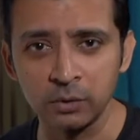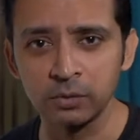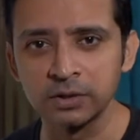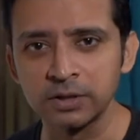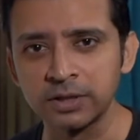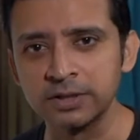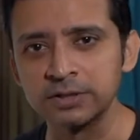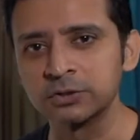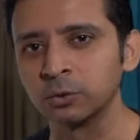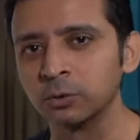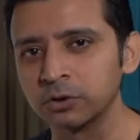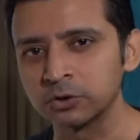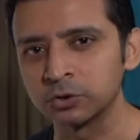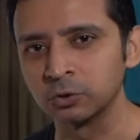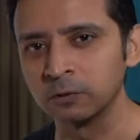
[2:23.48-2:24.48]
over the keys to
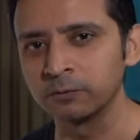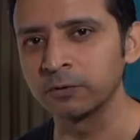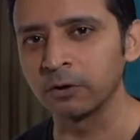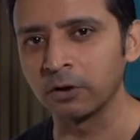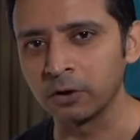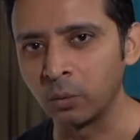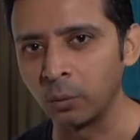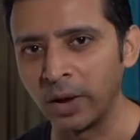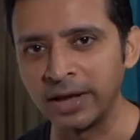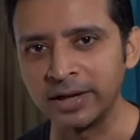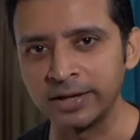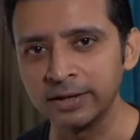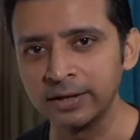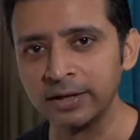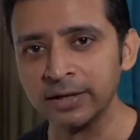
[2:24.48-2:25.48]
your chauffeur or a
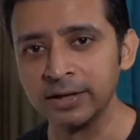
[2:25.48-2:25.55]
valet,